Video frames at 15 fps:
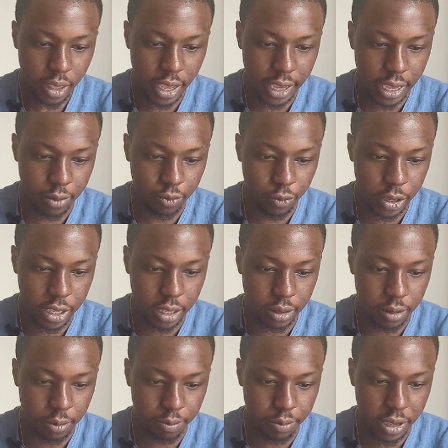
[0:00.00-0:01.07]
Again, we
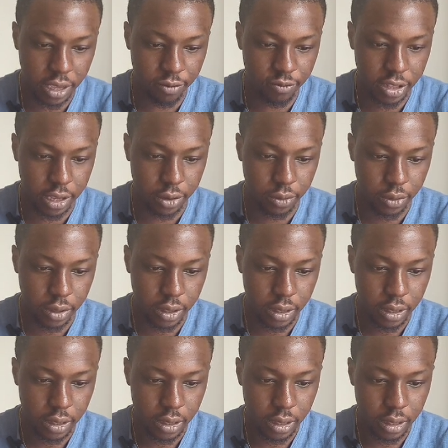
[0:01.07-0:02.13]
can pick a video
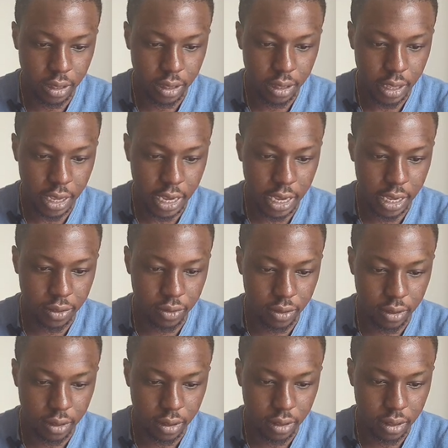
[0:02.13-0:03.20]

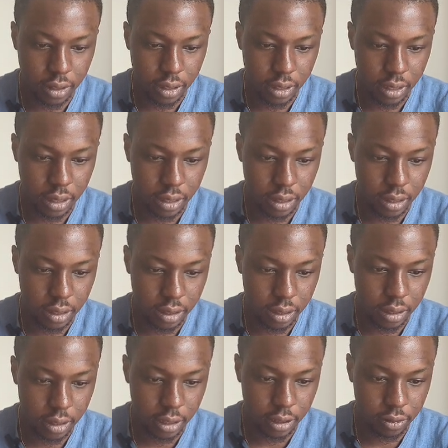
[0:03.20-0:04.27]
and
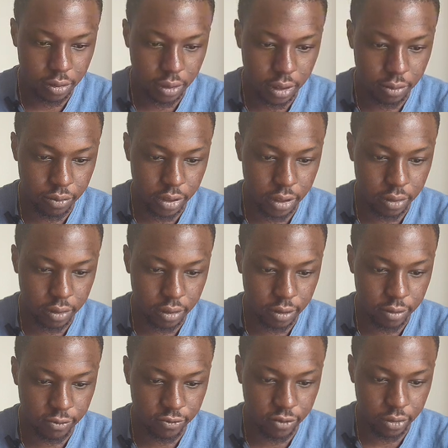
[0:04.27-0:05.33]
let's give it
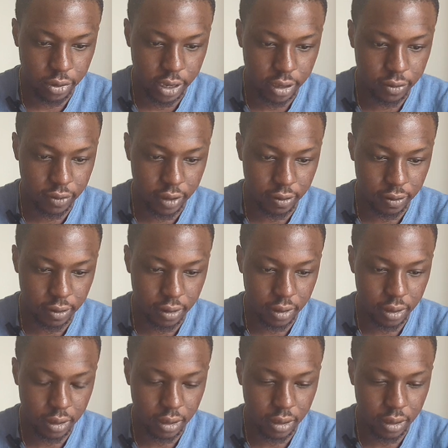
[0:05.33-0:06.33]
full access.